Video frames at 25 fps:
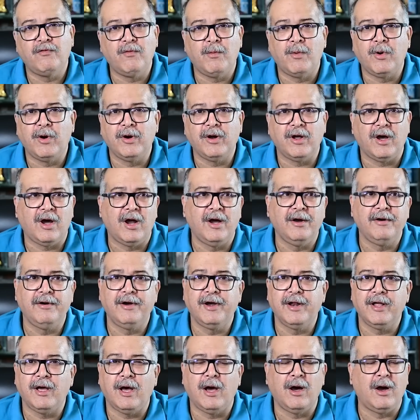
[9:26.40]
of about one
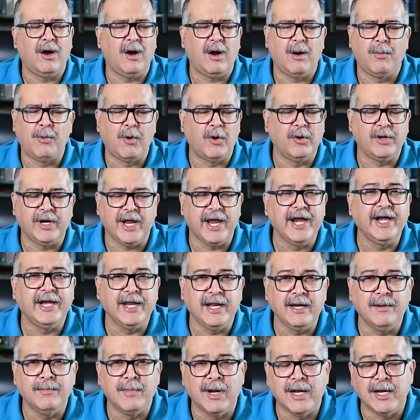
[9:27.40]
hundred, uh, about
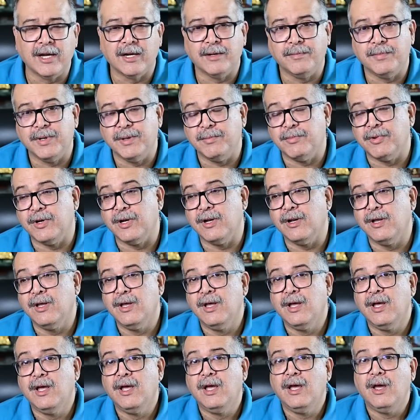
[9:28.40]
eighteen million people.
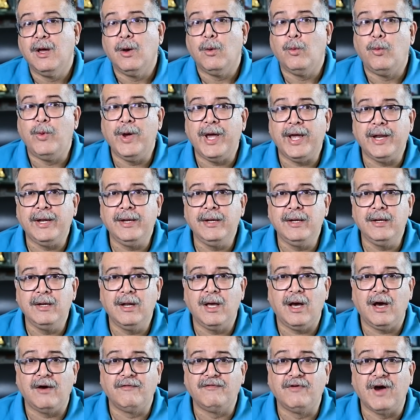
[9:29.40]
When
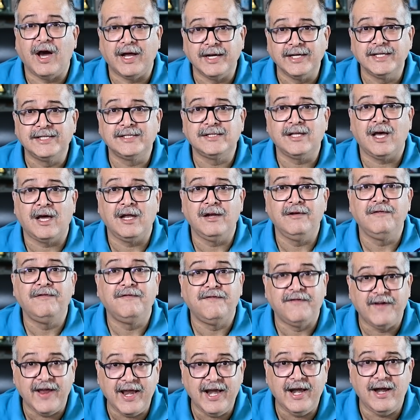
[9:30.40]
Afghanistan
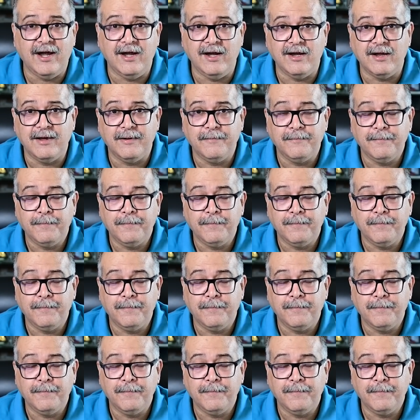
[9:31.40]
failed,